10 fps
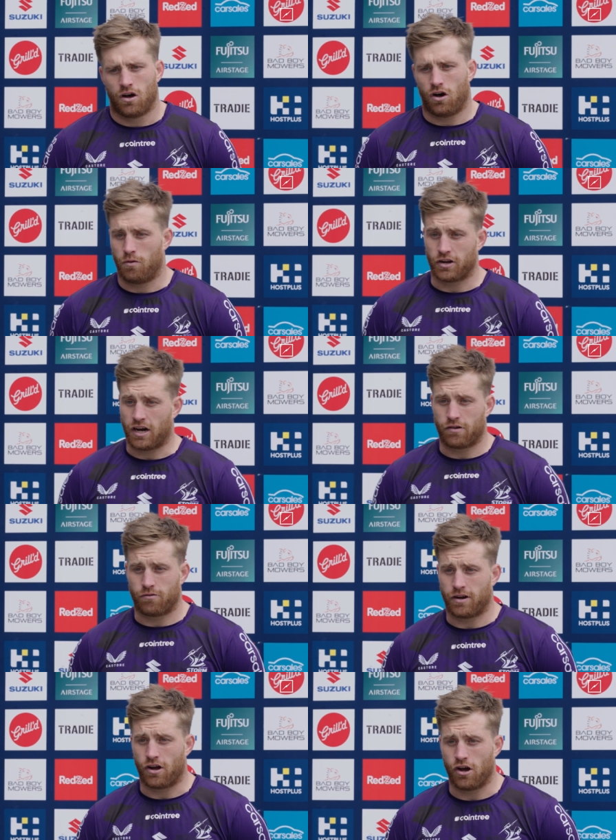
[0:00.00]
Oh, we got a hard
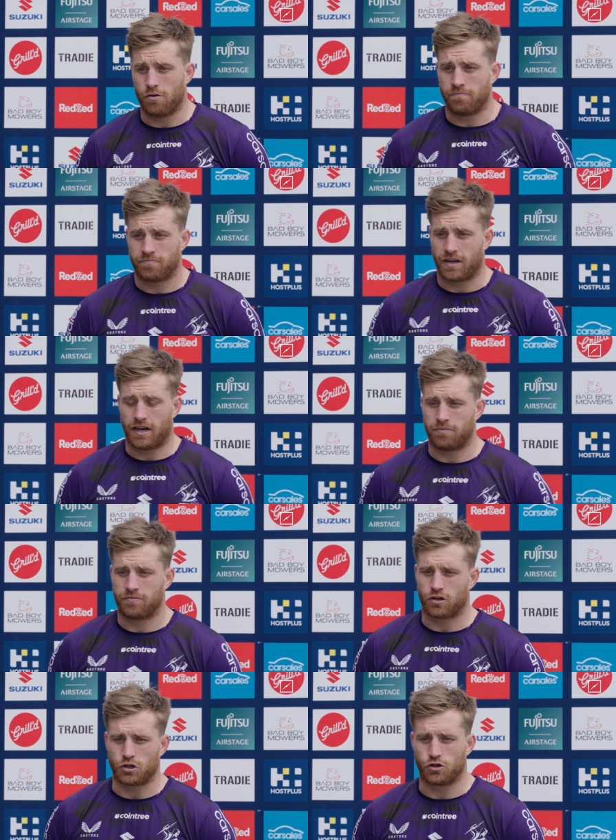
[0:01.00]
run home. I'm
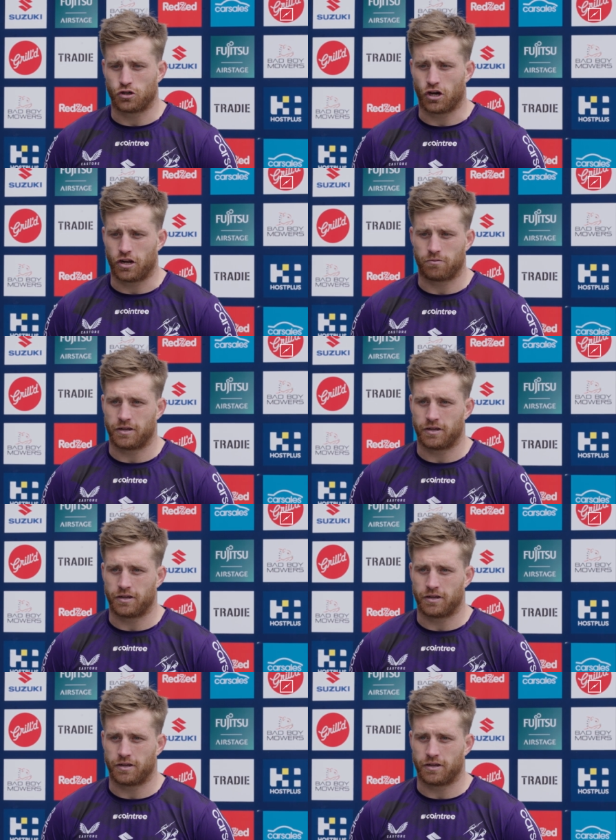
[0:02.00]
not going to sugarcoat it.